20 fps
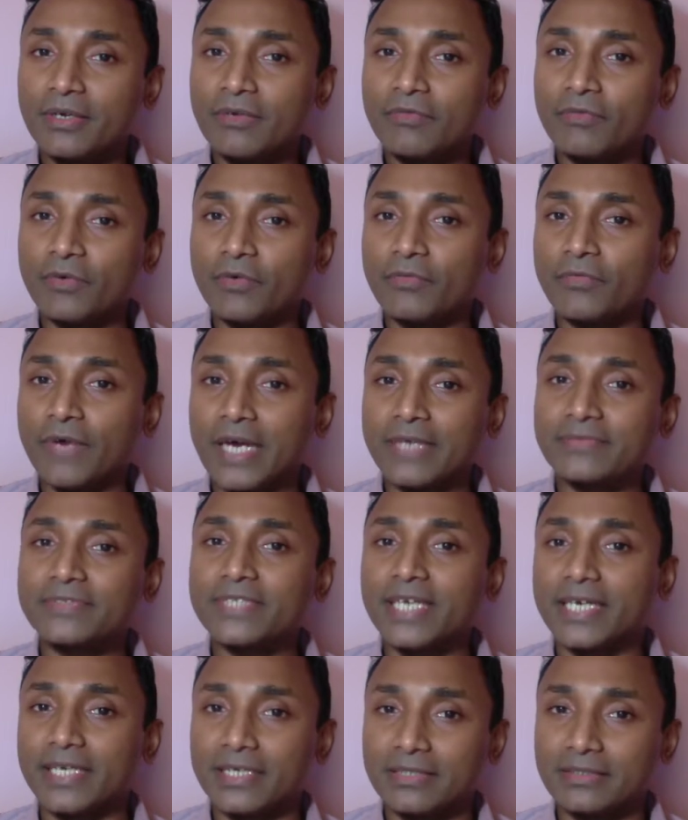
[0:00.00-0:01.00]
for 5
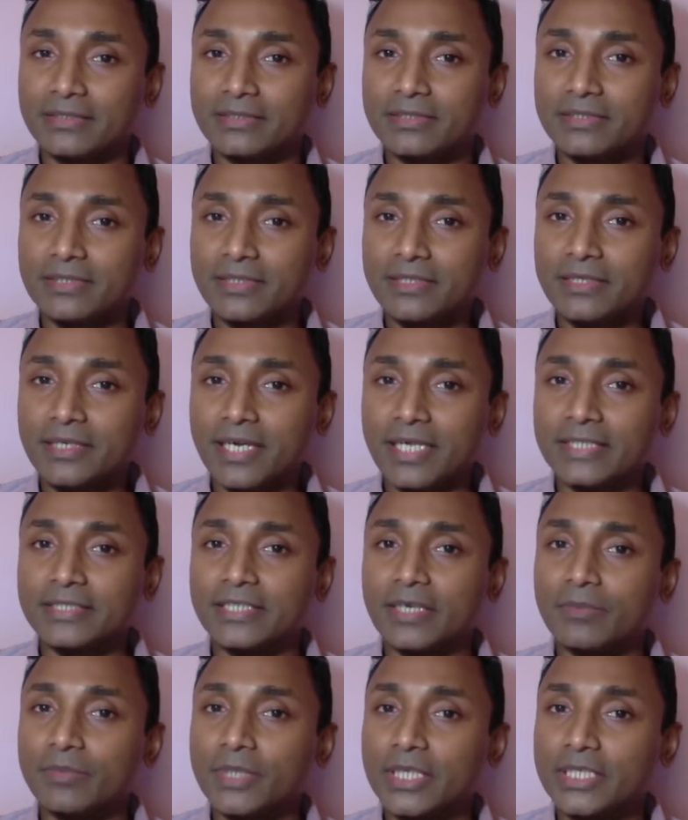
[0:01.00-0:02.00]
seconds at
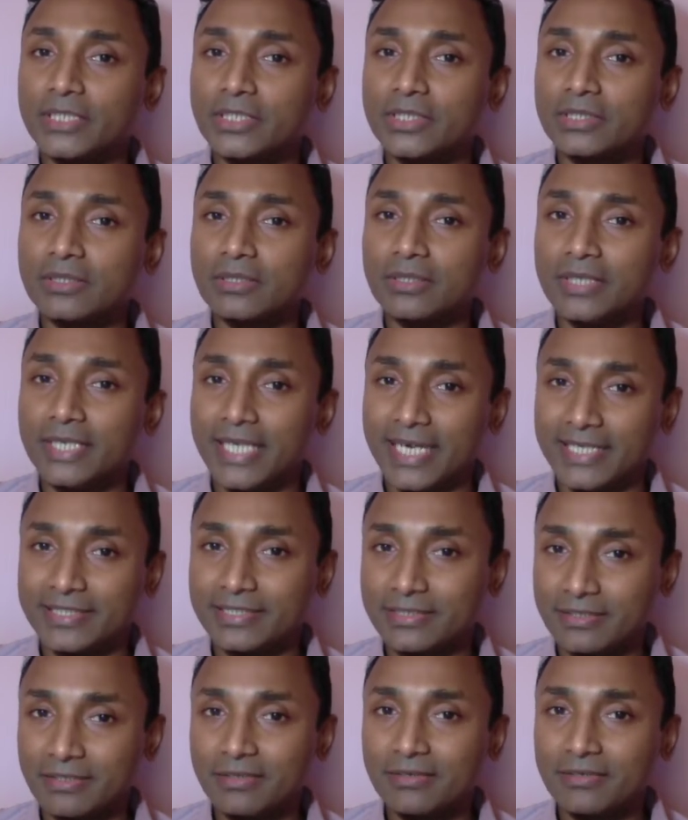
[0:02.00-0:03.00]
somebody's
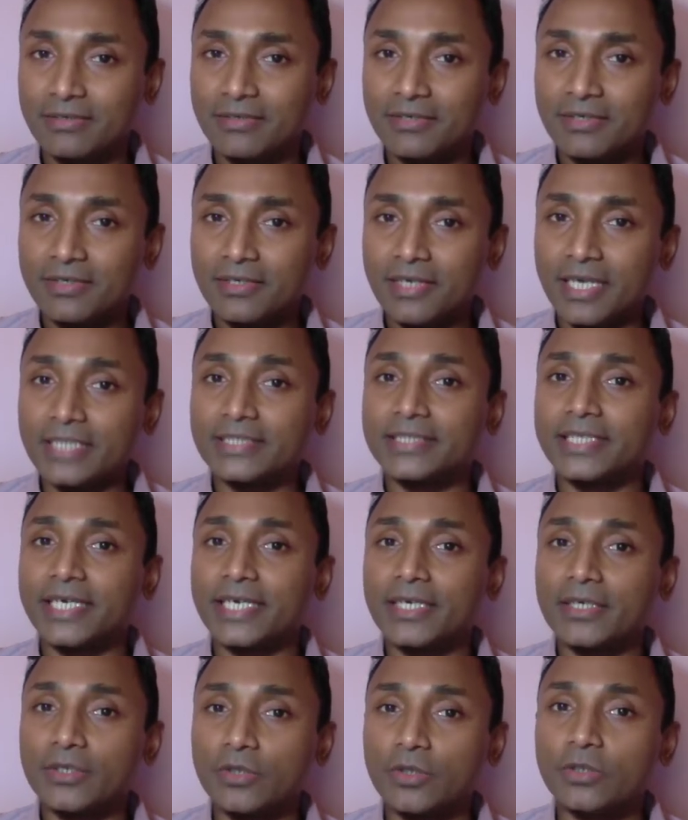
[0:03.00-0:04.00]
desk and
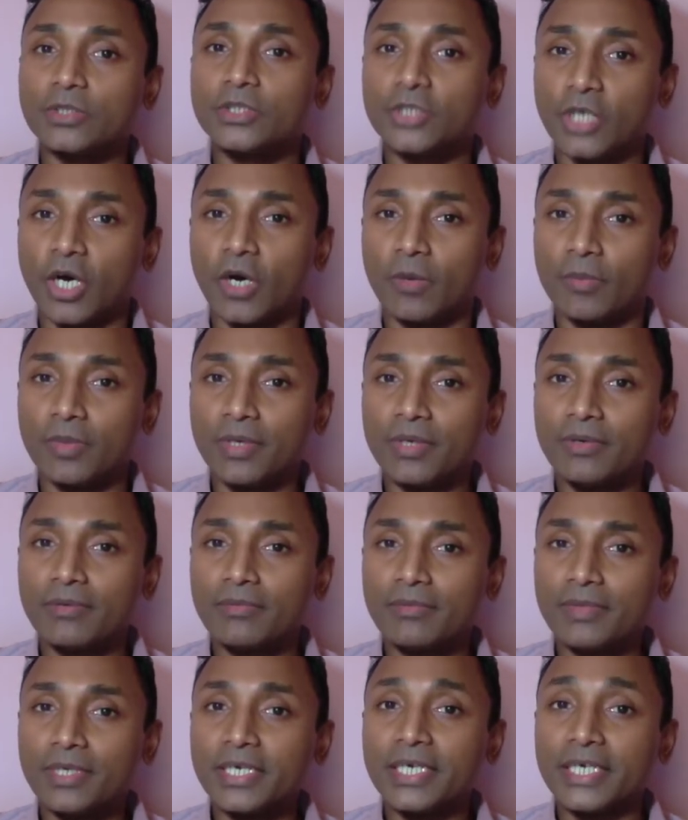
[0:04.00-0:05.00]
say, "Good job,
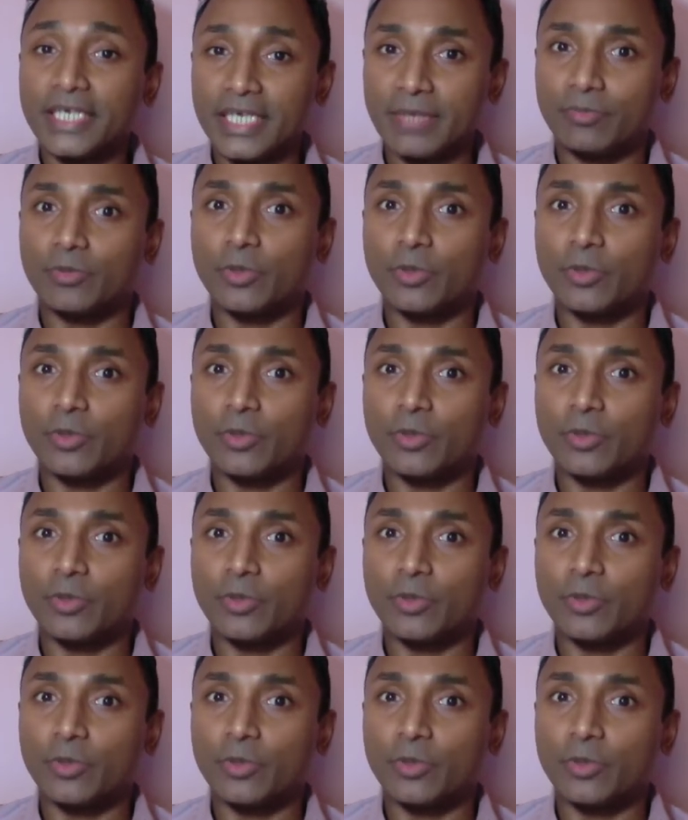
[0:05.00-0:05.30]
keep